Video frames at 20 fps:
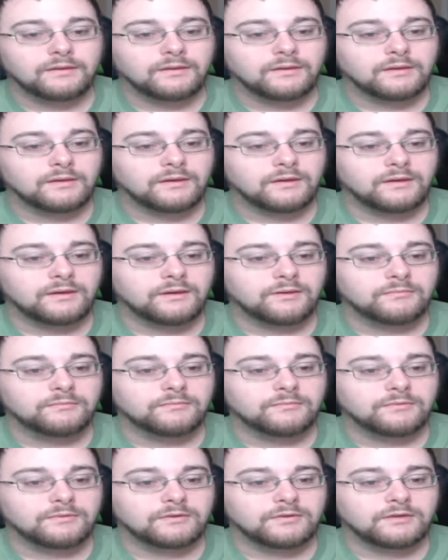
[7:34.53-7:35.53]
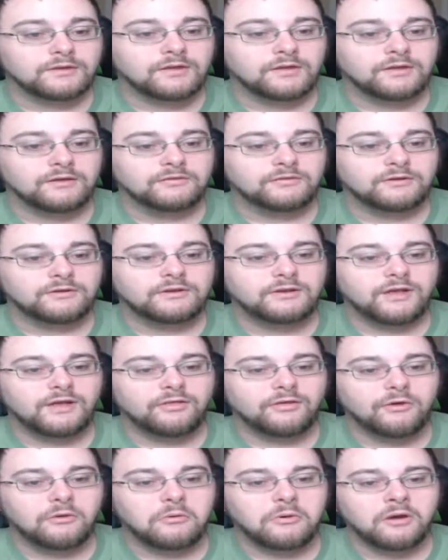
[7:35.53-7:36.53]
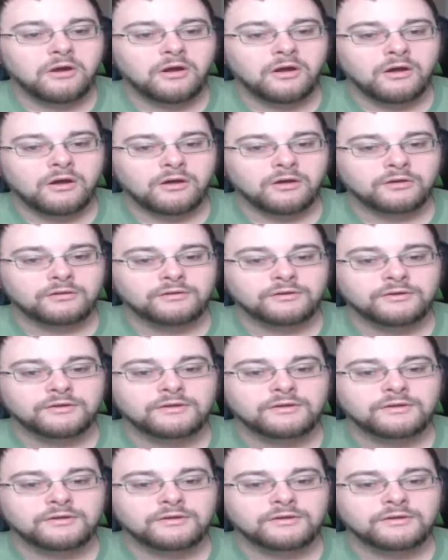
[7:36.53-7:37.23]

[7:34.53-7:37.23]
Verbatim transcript: Um, King of the Netherworld.